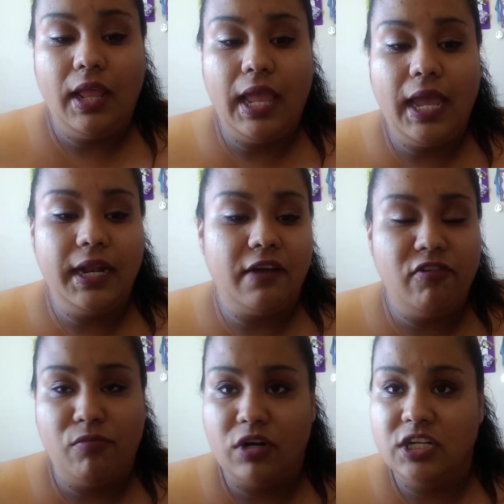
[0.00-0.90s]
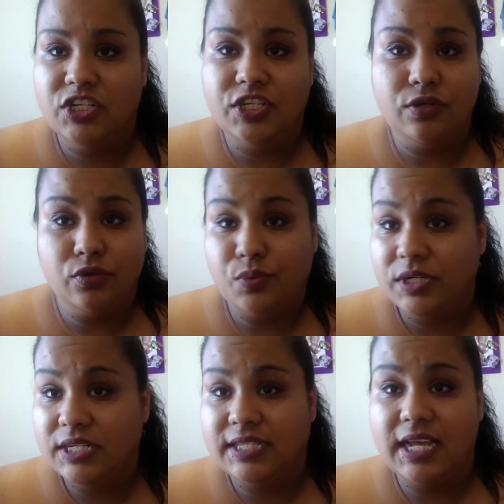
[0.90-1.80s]
And every morning she knows
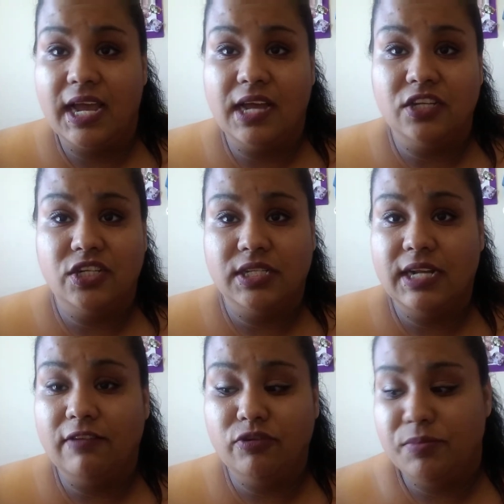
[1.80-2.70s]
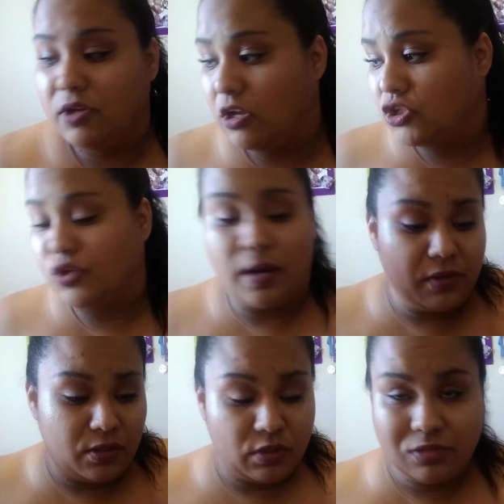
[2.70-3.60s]
where it's at. She doesn't have to be all
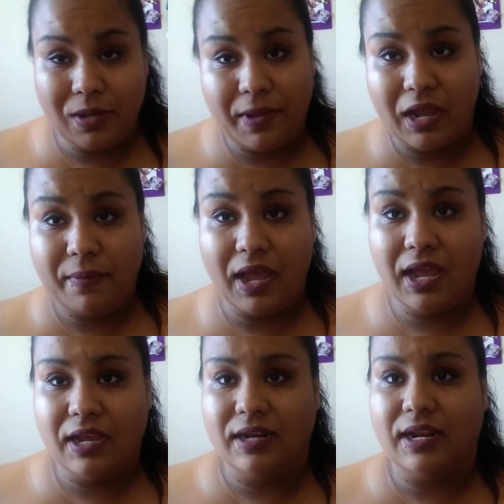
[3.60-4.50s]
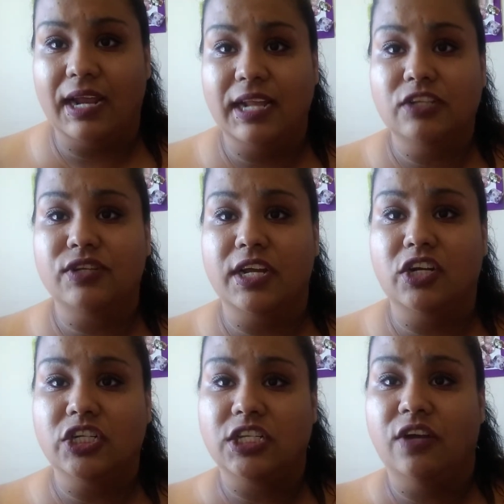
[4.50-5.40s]
scrambling, where's my backpack? And I like to get
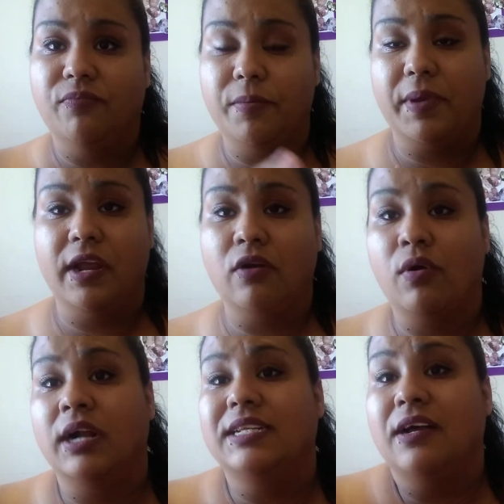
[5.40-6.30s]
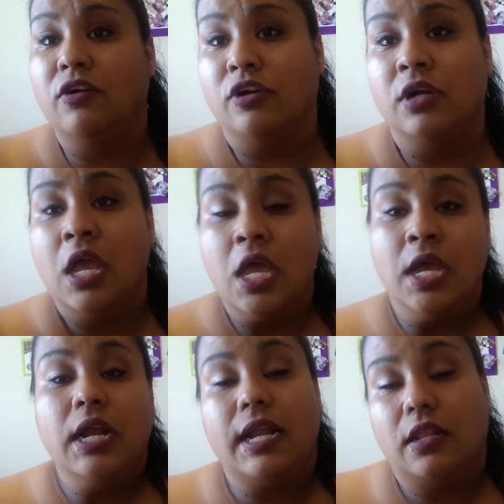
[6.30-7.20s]
her stuff prepared, or I tell her,
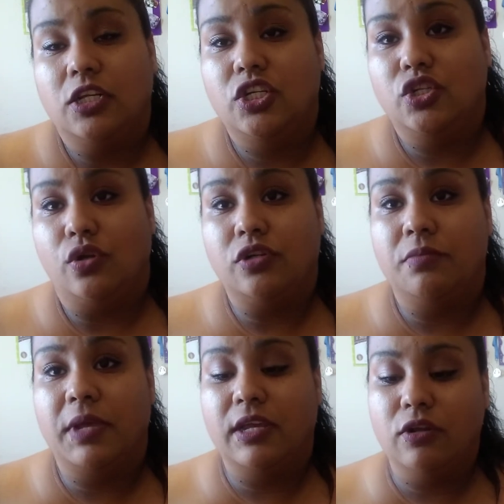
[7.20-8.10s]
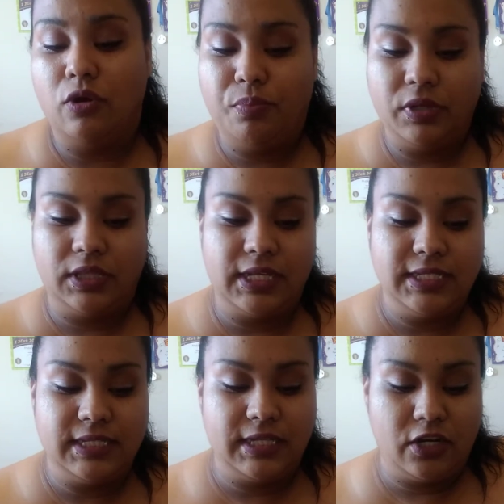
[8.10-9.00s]
now that she's older, I'm like, you know, put
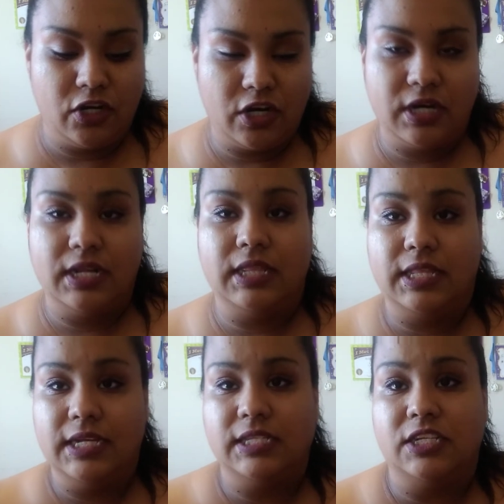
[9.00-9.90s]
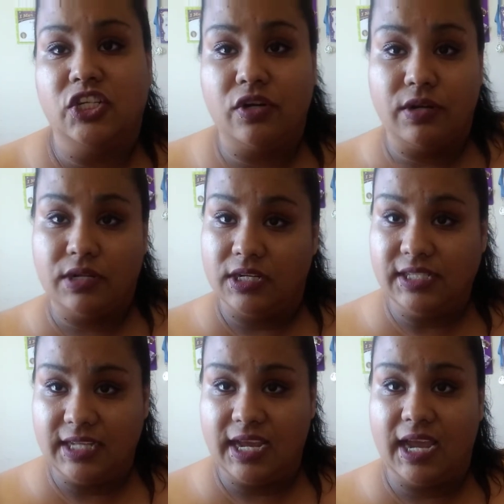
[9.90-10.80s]
this in there, you're gonna need this, and she already
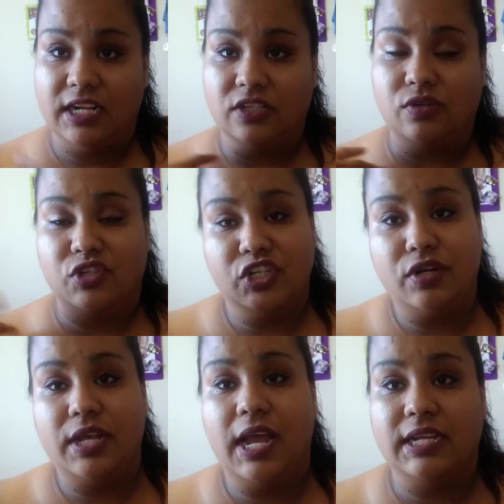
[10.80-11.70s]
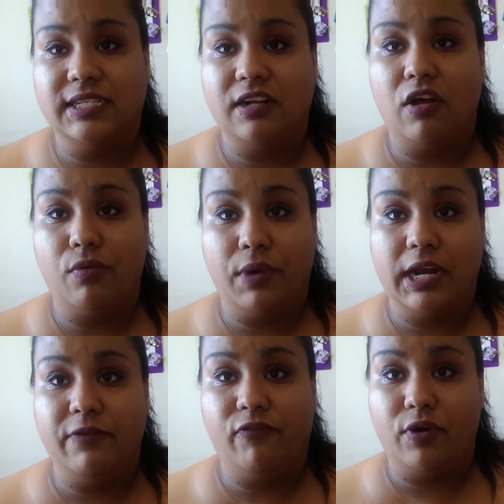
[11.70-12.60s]
does it, and so she already has it all
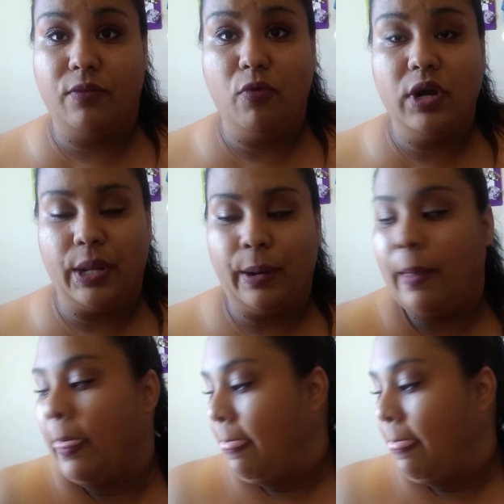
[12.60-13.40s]
ready for the morning.